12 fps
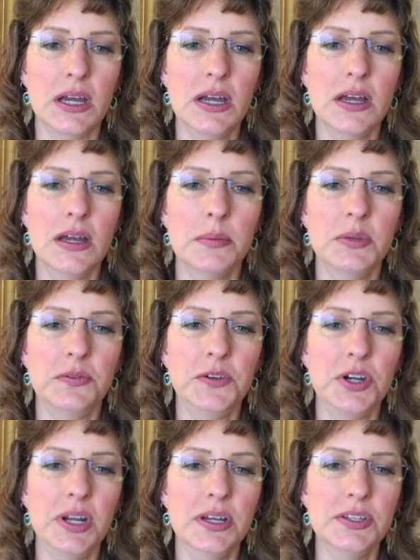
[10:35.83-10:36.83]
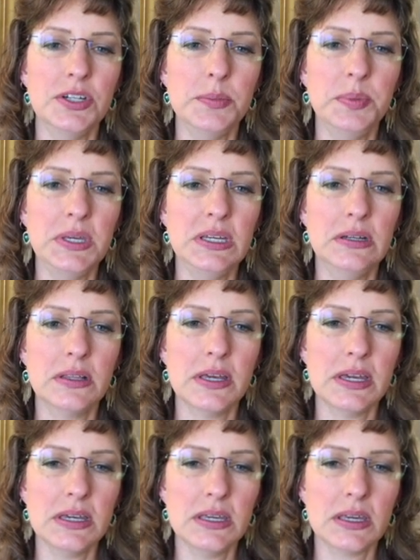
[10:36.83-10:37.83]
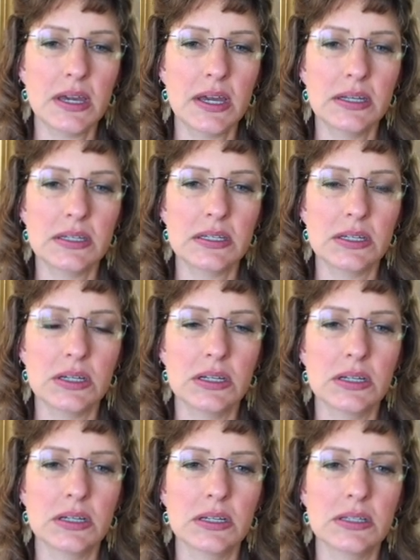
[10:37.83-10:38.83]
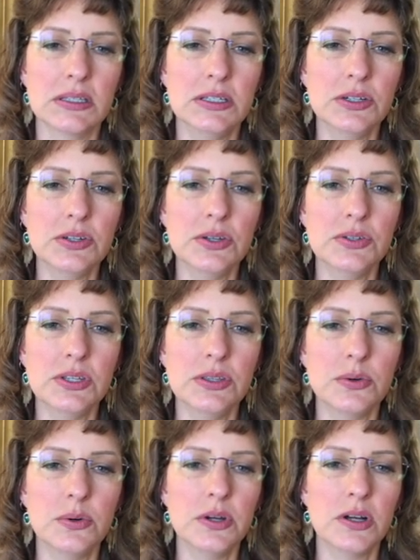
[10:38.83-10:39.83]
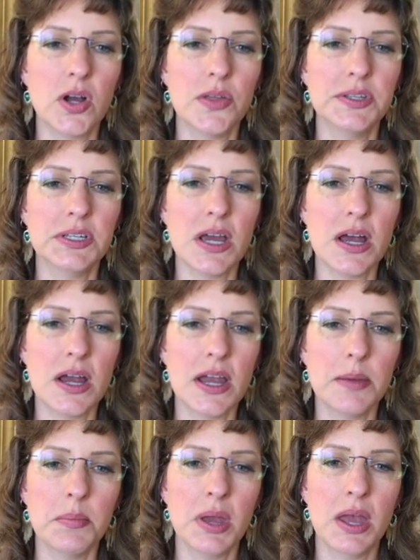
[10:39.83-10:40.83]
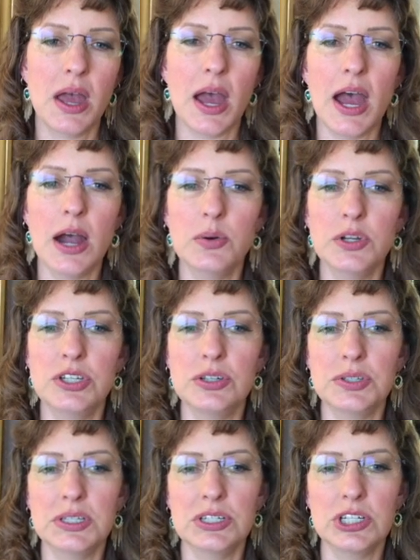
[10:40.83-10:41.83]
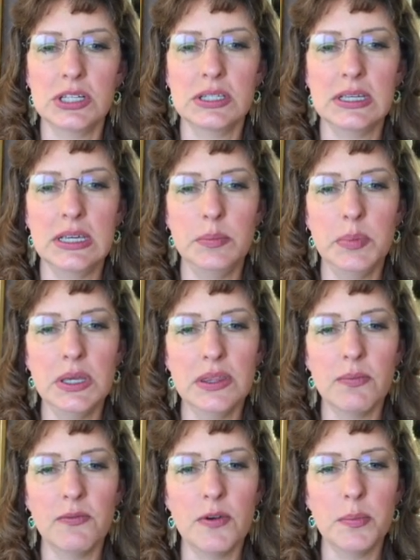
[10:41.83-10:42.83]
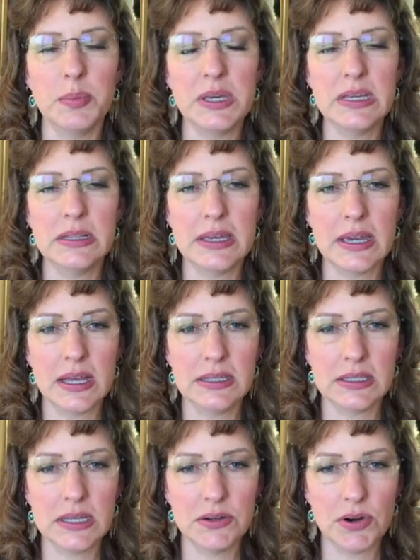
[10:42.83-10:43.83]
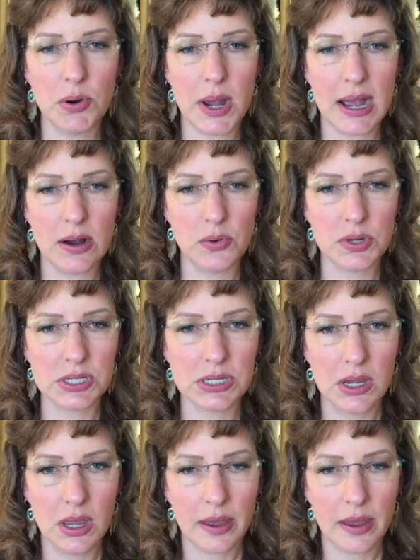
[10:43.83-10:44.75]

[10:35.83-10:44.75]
If your nails are peeling yet still using the oil all the time, how would you suggest keeping them from peeling as they grow out?